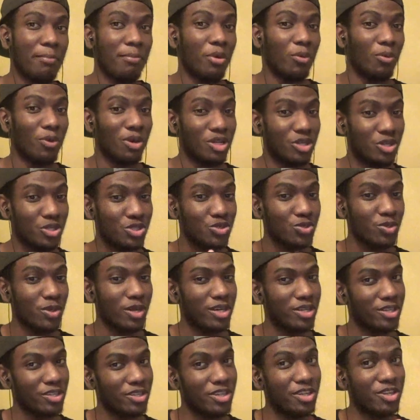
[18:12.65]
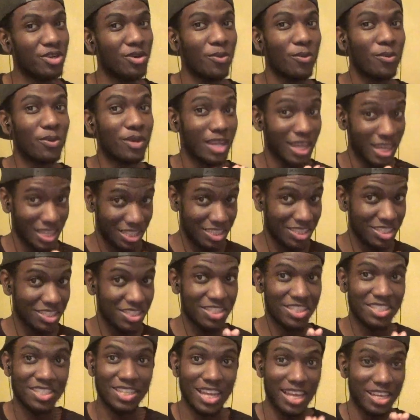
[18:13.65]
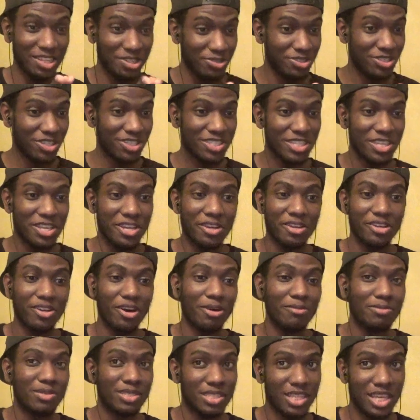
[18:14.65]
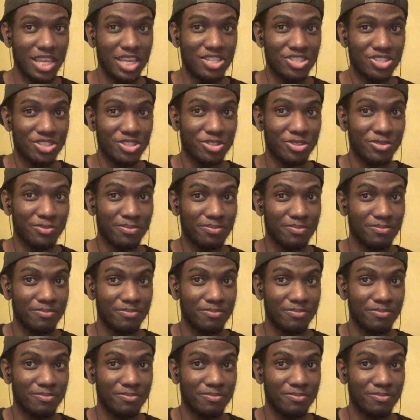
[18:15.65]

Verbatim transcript: but when you try to you know like she like you just hear upstage her.